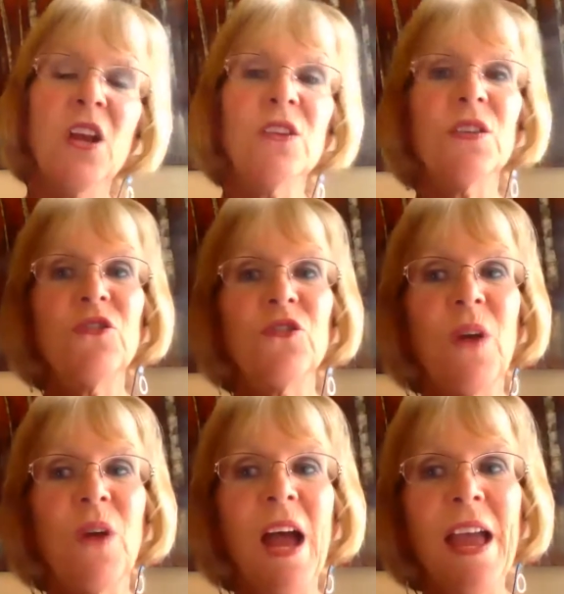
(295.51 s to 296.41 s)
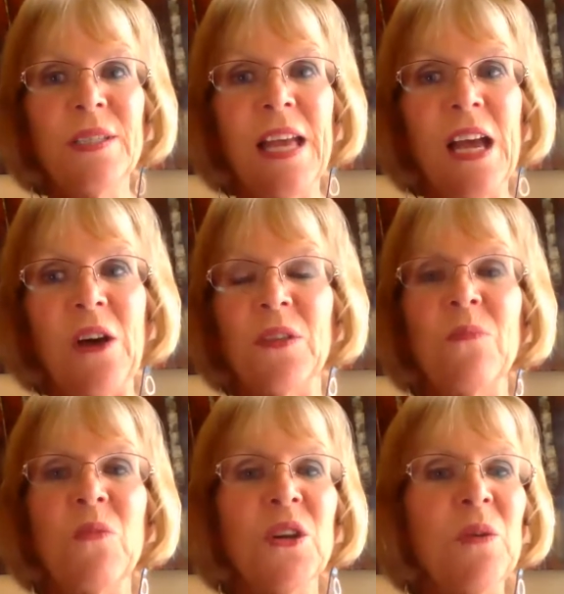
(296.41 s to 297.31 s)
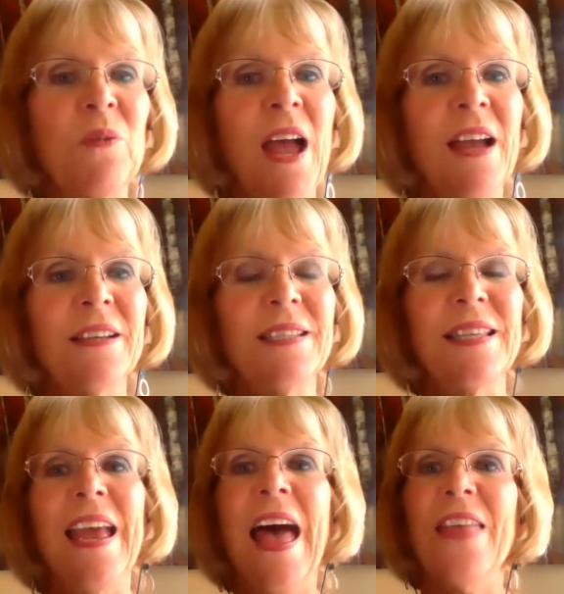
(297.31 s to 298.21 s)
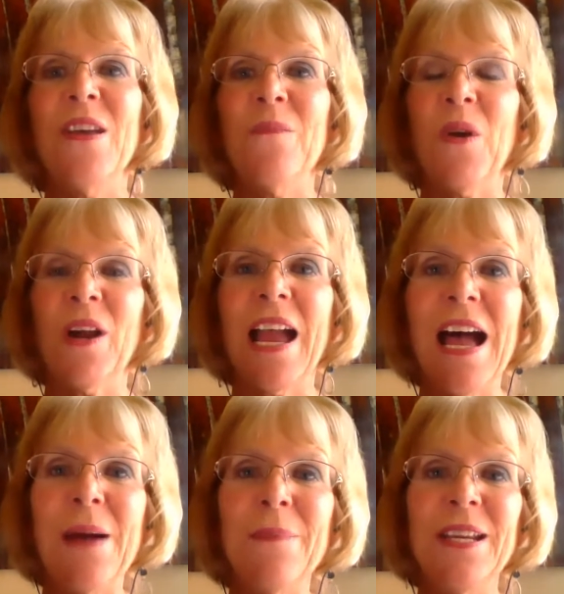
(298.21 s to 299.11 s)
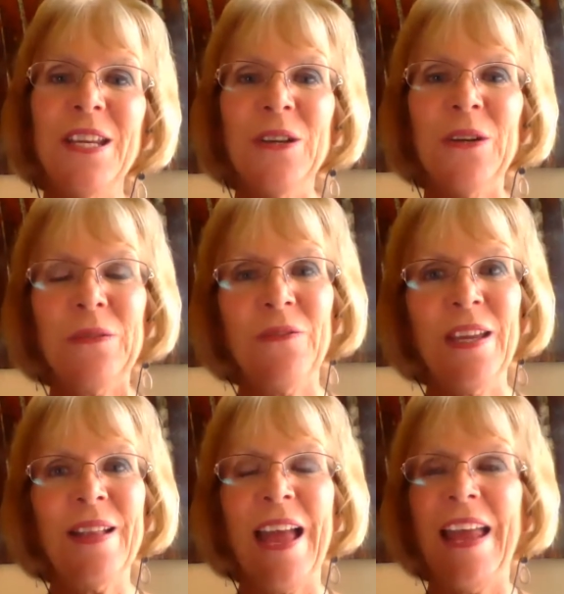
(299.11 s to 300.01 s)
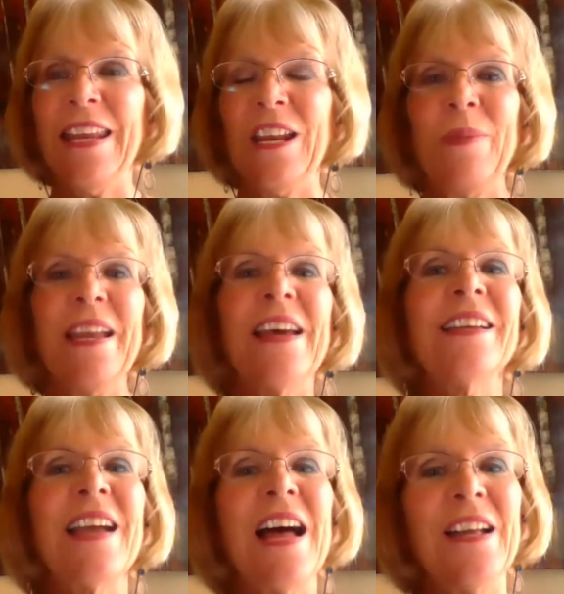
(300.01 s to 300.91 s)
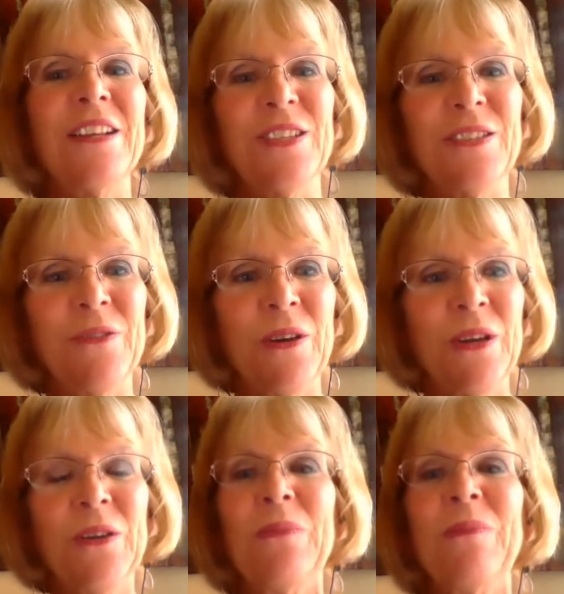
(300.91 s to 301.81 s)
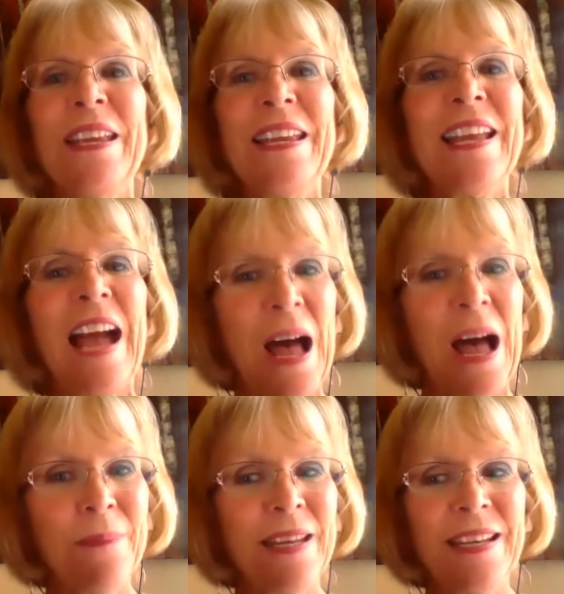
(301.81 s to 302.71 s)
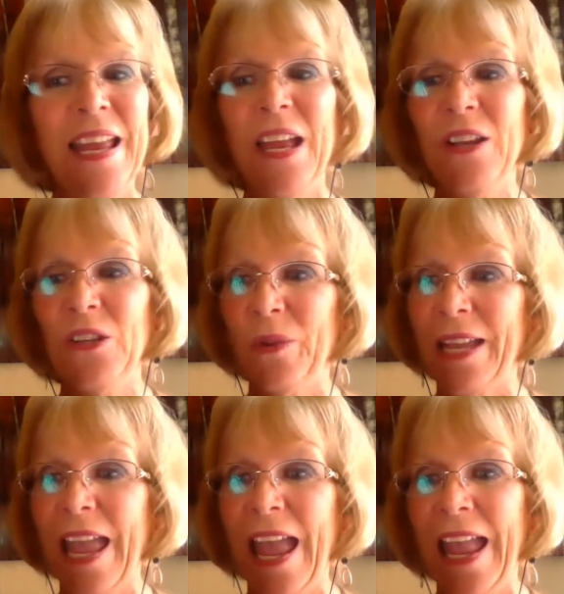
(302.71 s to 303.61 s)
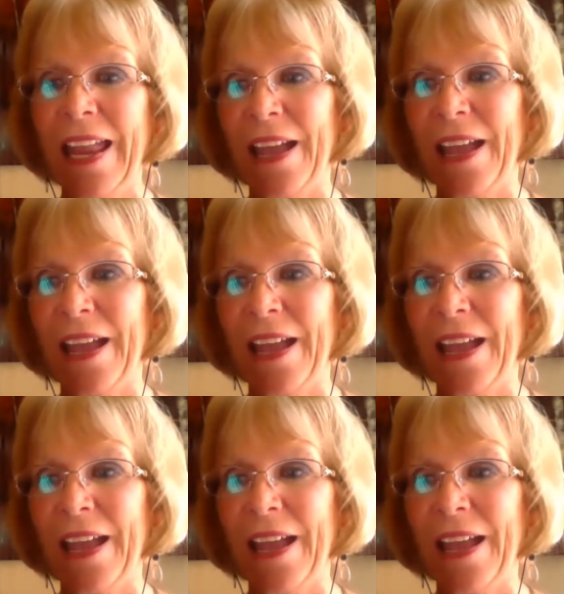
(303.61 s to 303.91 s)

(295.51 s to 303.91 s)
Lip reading: So try those out. The more you practice, the more confident you'll feel, and it'll be unconscious for you to be confident doing a Hangout.